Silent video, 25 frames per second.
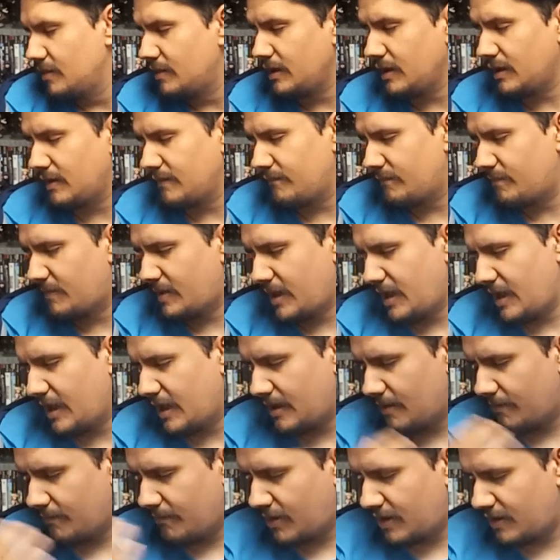Like if my
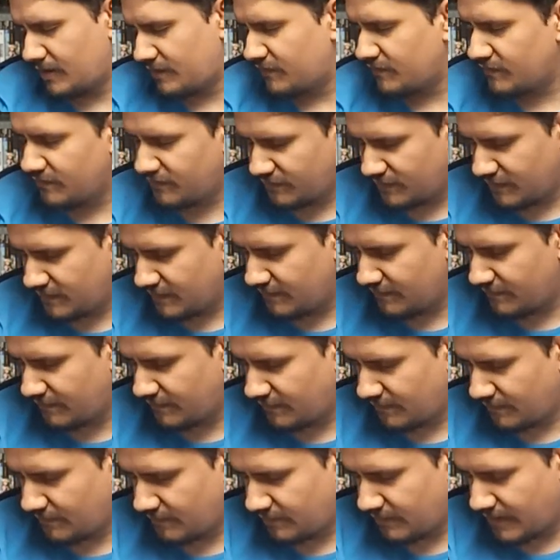aunt watches
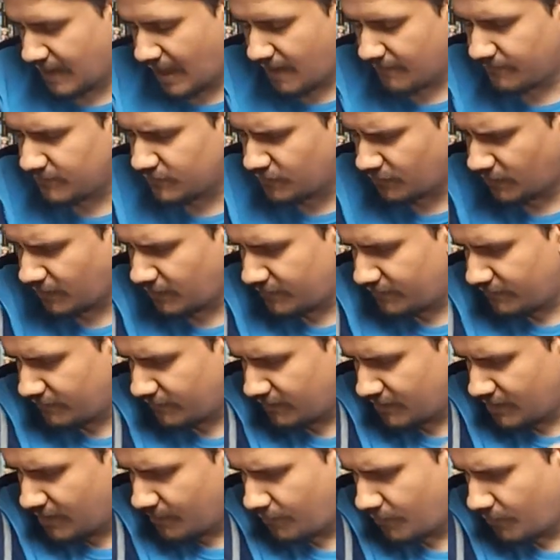this, Galvatron's the
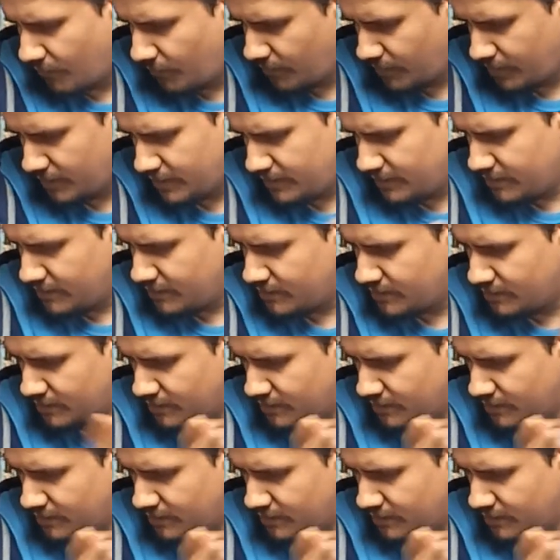number one.